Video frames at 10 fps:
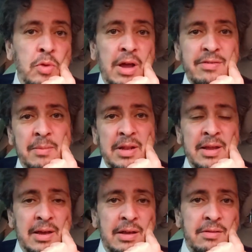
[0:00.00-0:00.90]
I'd like to
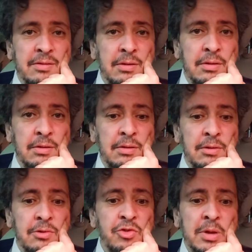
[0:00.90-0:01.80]
make a deposit
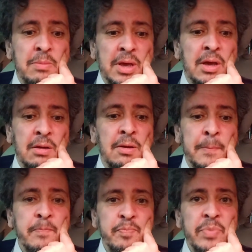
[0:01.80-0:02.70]
already to
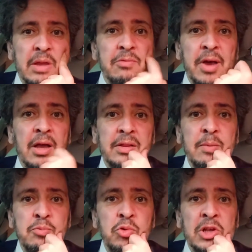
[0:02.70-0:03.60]
reserve my spot.
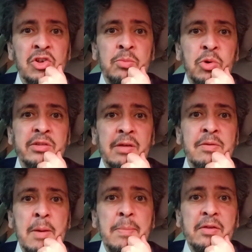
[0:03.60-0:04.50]
All
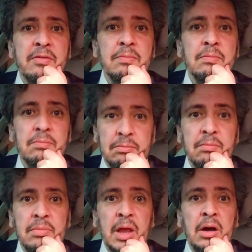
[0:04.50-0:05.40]
right, there you
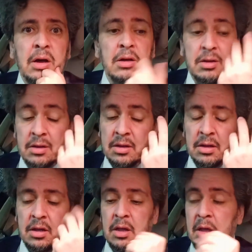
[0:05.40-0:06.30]
go, my
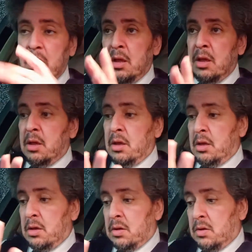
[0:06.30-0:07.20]
friends. That's how it
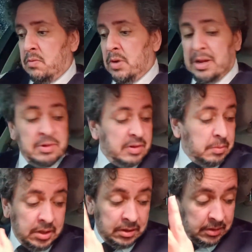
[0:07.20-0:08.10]
is.
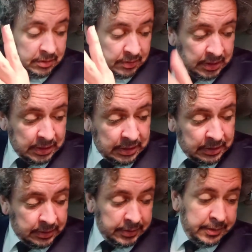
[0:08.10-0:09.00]
I
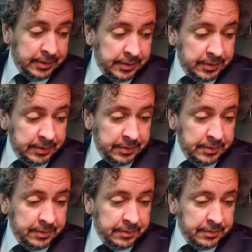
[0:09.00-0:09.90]
just hope it went
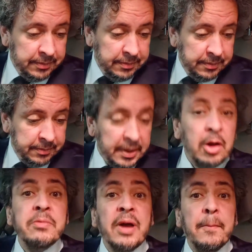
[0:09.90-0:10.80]
by very quickly,
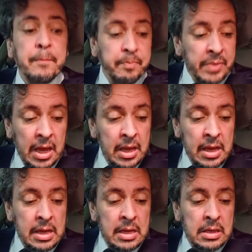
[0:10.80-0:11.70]
because
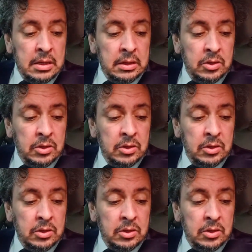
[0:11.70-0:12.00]
once